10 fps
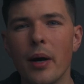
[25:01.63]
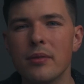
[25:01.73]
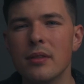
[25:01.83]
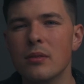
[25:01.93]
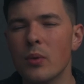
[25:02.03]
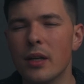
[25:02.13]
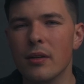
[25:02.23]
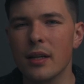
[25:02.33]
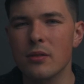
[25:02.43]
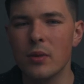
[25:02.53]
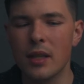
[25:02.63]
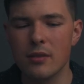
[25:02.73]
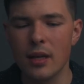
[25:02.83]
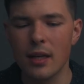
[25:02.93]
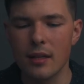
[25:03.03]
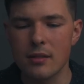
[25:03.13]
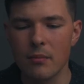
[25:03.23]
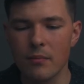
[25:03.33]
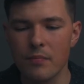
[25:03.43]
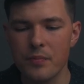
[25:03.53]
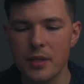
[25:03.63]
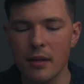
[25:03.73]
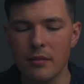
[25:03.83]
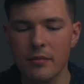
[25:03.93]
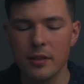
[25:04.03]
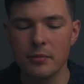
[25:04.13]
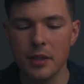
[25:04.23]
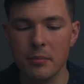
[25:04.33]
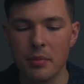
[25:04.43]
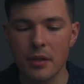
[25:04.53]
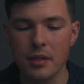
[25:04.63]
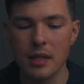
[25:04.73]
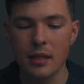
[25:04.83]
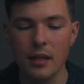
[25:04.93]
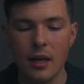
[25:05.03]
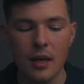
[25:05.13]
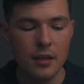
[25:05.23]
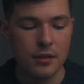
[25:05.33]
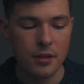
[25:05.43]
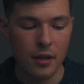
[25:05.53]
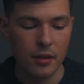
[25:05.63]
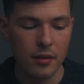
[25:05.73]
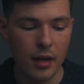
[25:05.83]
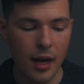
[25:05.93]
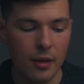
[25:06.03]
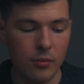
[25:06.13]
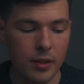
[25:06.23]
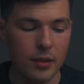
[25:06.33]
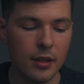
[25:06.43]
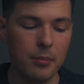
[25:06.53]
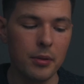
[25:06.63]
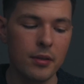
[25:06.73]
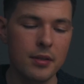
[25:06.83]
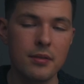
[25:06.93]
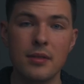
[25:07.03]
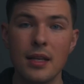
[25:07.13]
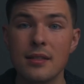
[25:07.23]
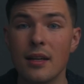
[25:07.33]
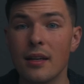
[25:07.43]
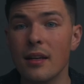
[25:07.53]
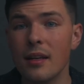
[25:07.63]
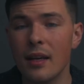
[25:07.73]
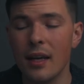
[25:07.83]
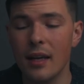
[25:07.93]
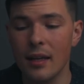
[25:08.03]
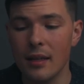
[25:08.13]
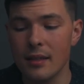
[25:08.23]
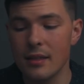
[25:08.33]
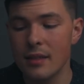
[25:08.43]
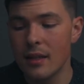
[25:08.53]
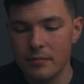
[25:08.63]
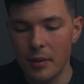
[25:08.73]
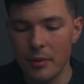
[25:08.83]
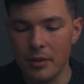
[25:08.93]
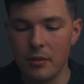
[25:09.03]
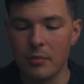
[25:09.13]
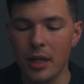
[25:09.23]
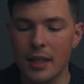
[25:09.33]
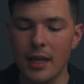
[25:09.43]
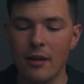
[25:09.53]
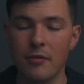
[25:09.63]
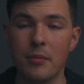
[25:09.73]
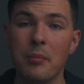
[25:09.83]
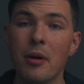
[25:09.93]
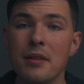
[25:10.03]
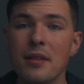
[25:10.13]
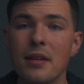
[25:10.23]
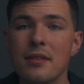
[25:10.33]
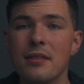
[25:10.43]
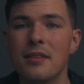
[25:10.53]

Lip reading: out this week or next week and try to get some stuff filmed in person. So I will upload as soon as that's done, and maybe I'll do a breakdown of my process